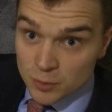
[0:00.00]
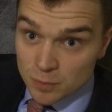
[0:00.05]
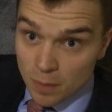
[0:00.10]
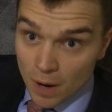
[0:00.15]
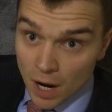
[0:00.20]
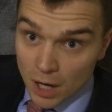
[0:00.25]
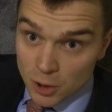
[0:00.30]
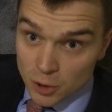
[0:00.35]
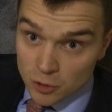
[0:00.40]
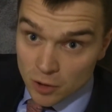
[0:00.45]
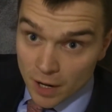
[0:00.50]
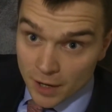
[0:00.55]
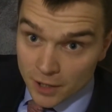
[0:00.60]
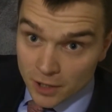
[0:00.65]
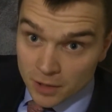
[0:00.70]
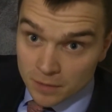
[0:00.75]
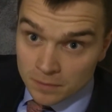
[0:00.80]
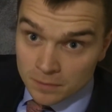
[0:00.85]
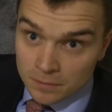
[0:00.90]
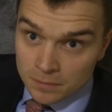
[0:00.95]

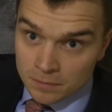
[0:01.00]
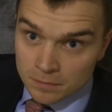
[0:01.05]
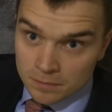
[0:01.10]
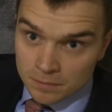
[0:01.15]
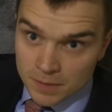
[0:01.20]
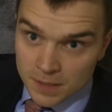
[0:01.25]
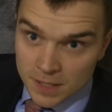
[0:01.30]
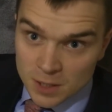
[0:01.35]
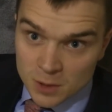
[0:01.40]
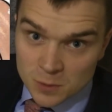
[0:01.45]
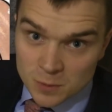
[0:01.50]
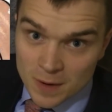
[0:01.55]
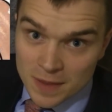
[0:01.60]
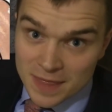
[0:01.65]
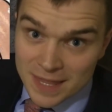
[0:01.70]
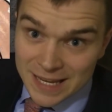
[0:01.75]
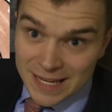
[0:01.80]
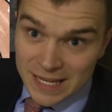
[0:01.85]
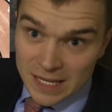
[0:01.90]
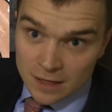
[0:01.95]
Bogtrotter because when
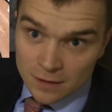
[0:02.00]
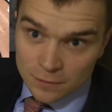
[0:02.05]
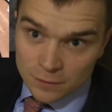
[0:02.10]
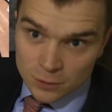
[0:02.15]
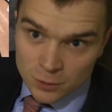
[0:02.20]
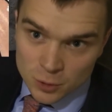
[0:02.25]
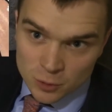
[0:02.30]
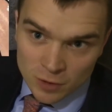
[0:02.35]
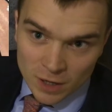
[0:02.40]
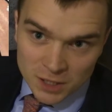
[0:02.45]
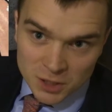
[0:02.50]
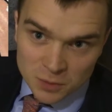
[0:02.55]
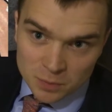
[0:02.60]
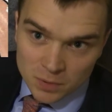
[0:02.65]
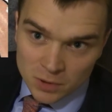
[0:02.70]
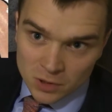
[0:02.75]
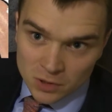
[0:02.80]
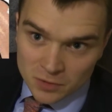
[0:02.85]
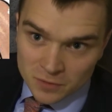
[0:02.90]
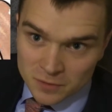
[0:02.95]
the evil
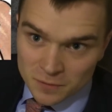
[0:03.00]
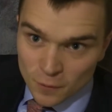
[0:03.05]
Trunchbull